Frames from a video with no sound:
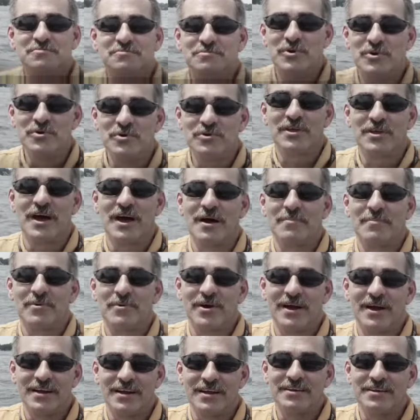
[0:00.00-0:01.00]
smooth
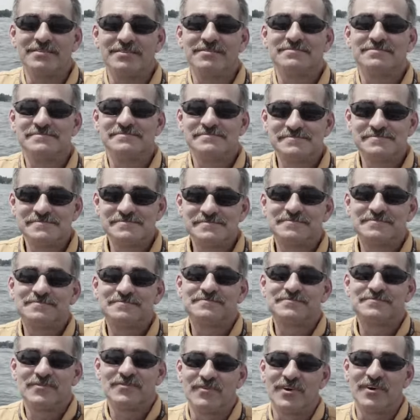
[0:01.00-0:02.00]
operating.
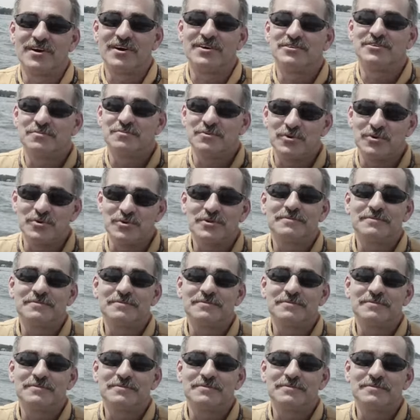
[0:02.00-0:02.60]
Very smooth.